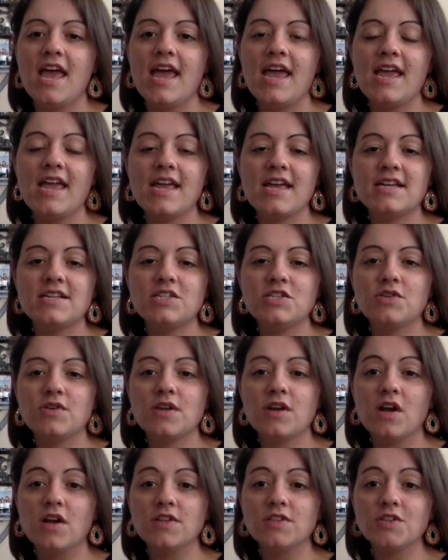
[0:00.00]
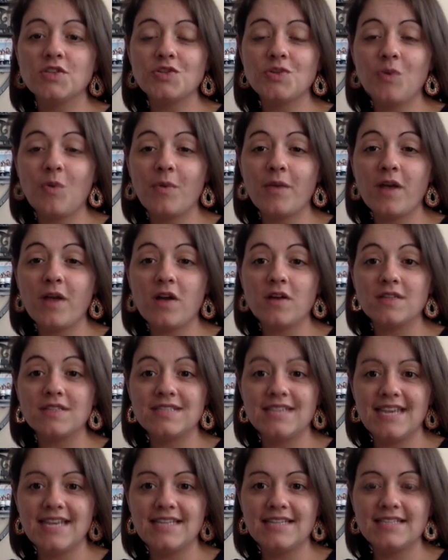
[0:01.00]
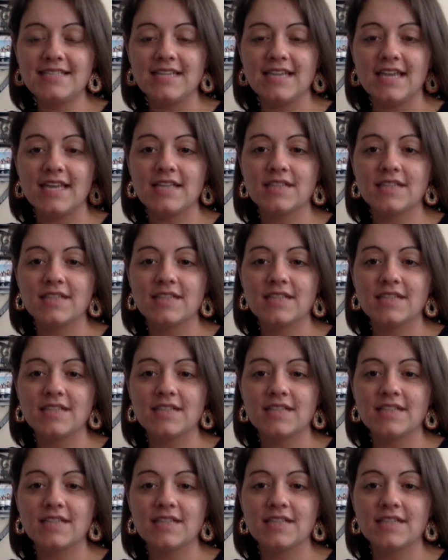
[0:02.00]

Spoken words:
And you can also do what we call tinting.